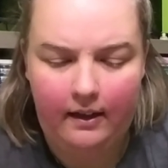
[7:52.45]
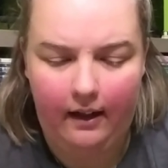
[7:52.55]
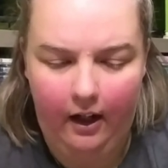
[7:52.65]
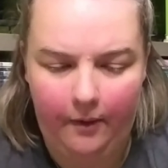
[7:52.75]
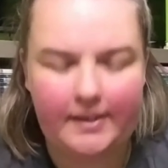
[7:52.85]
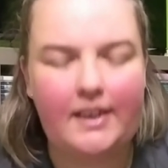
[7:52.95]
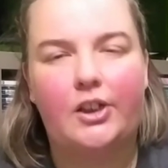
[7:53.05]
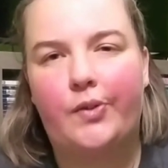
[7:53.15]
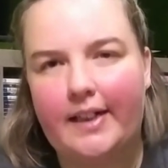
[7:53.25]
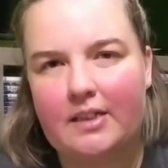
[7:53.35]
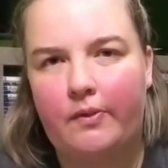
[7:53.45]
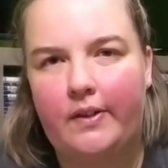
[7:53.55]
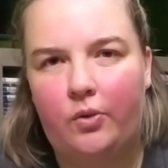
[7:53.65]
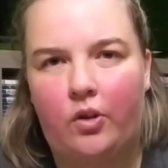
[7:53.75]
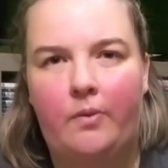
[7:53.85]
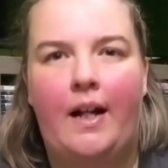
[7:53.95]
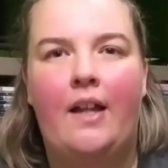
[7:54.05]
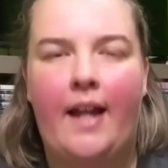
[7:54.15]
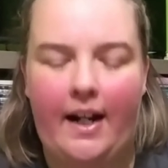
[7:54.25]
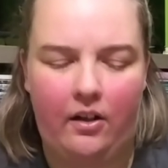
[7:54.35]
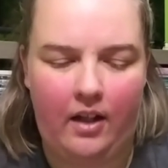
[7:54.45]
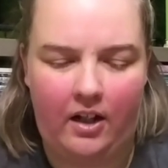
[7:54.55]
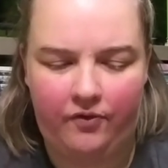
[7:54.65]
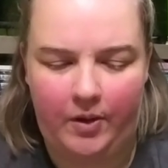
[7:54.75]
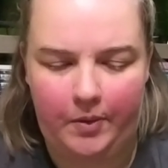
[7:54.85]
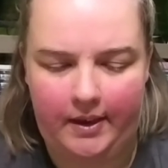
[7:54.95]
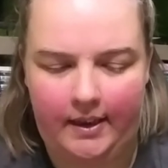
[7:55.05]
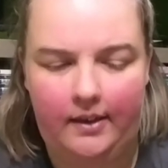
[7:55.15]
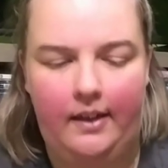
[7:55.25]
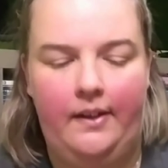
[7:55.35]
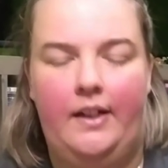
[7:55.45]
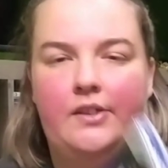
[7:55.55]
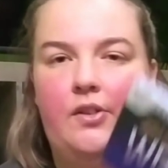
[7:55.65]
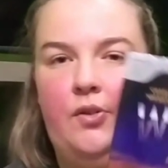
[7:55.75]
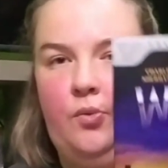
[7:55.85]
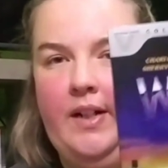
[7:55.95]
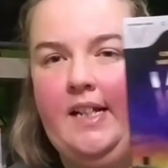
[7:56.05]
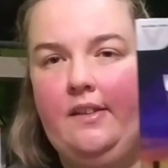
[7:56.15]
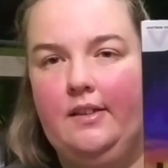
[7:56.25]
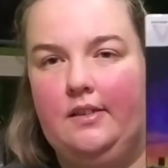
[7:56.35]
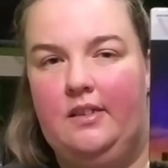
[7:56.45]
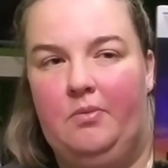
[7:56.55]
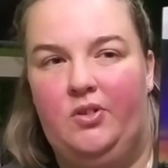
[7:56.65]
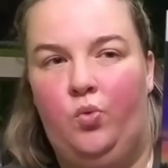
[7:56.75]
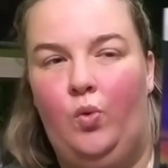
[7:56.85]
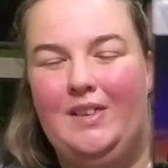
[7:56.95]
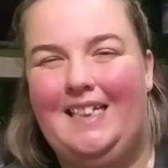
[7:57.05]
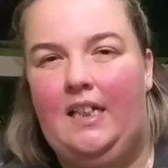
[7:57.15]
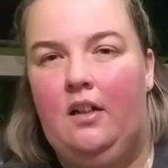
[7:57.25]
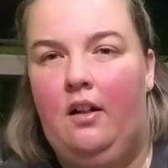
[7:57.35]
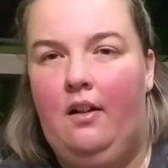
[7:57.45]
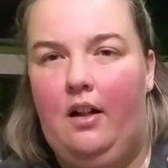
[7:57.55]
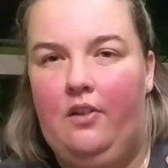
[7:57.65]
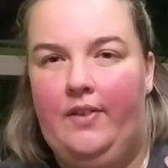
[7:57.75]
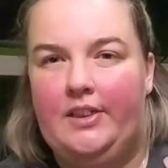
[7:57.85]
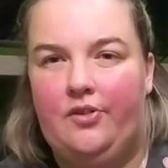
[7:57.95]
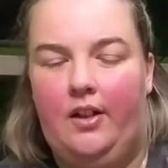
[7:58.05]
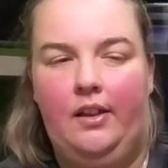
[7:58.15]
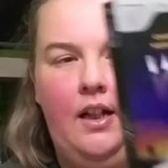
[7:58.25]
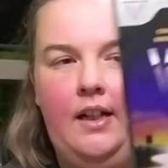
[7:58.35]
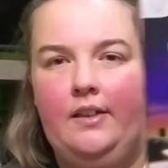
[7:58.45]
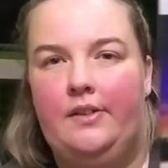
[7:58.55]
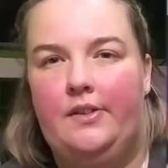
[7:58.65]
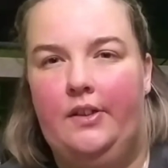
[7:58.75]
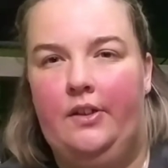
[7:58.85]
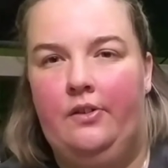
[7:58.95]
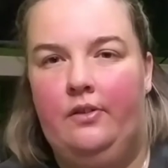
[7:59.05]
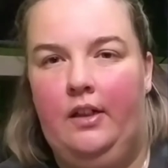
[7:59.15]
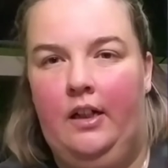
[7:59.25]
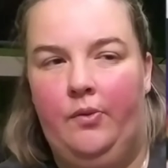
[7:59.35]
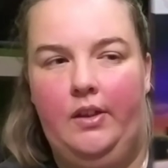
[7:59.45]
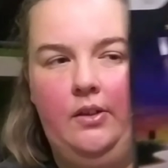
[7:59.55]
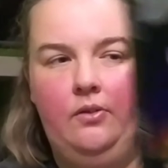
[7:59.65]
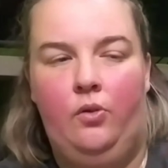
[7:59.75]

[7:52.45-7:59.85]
Um, it's not the greatest movie in the world, but I had a lot of fun with it. And that is The Wraith. This is number 20 of the Vestron line. So, uh, really